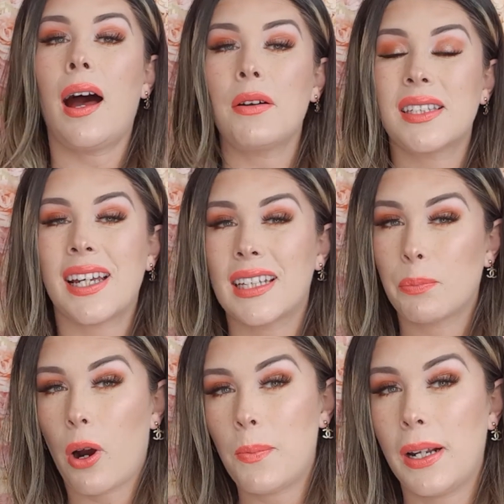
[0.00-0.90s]
I would say there's
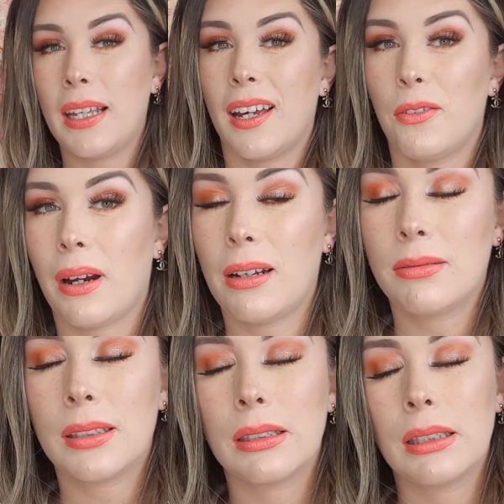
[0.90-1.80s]
probably
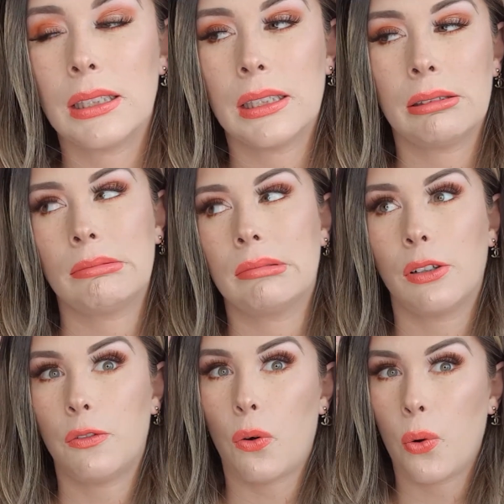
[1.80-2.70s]
around
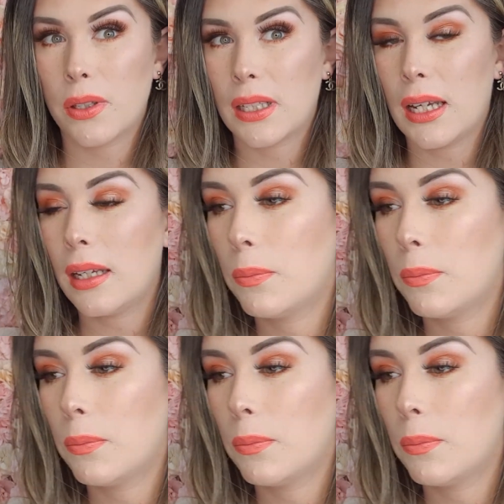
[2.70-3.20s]
40